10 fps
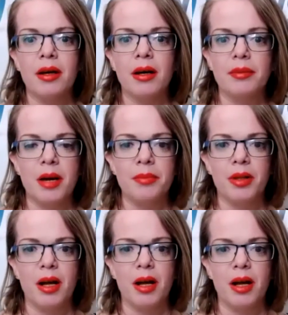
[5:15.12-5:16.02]
Time
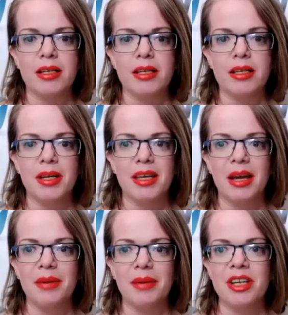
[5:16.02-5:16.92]
blocking has been a
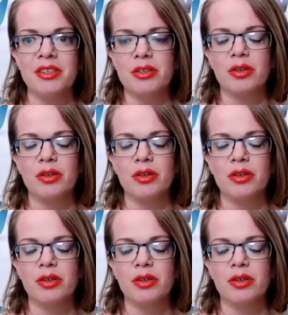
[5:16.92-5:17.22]
game changer.